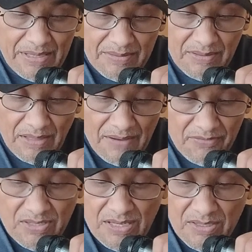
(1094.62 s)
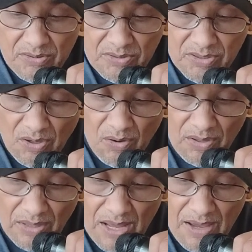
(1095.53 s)
life's hills are
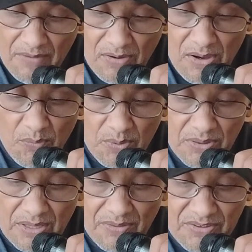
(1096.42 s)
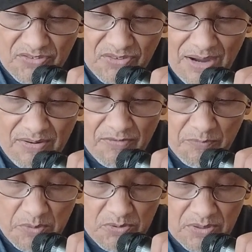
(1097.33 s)
alive with the sound of
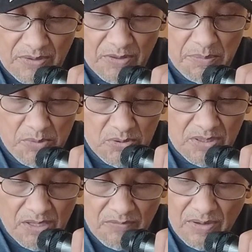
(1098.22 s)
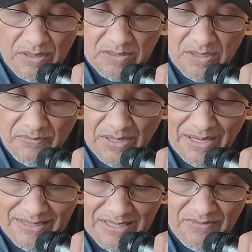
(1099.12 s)
music, the music of God's loving
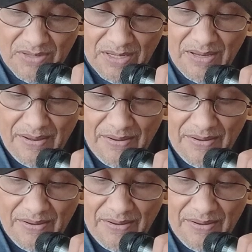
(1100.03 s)
activity.